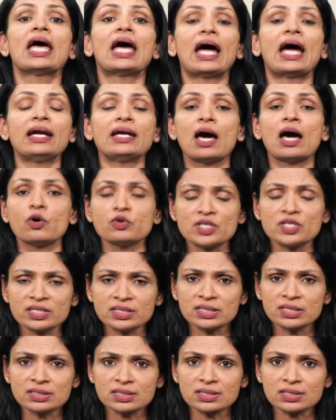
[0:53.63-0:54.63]
And how does
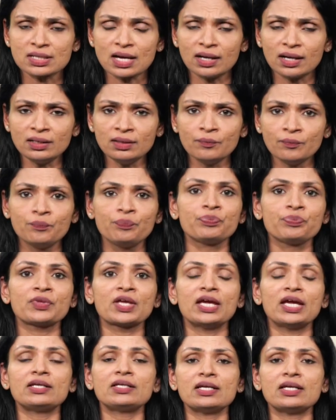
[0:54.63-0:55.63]
it start?
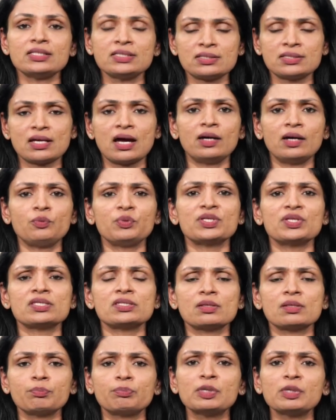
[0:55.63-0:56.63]
It can start with a
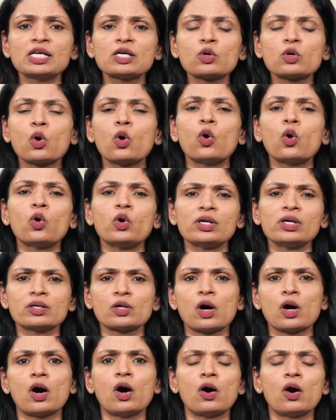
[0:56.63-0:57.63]
simple cold,
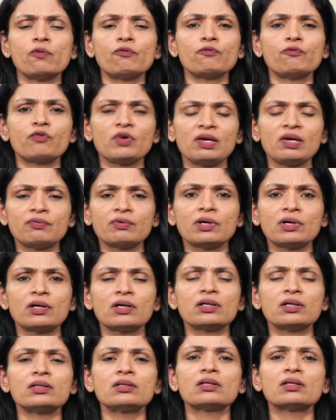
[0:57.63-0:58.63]
cough,
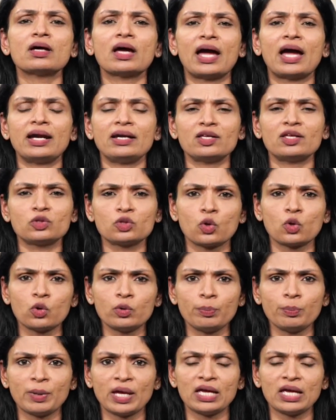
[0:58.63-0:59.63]
fever, and a
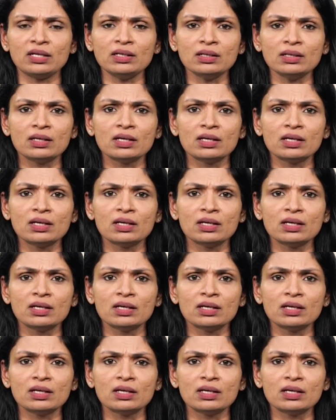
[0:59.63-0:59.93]
throat pain.